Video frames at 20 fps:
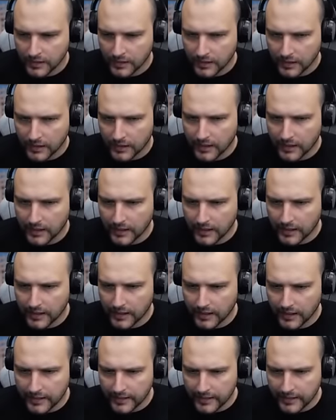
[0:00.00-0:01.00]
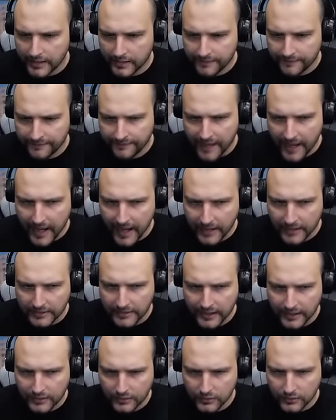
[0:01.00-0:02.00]
Uh, in
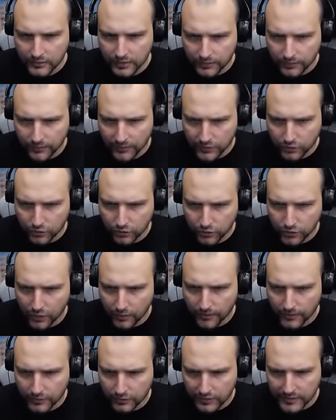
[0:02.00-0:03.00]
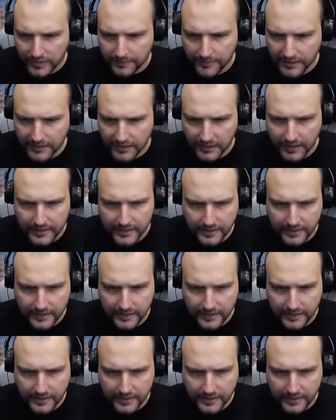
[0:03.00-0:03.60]
fact, I do not want to go into the middle at the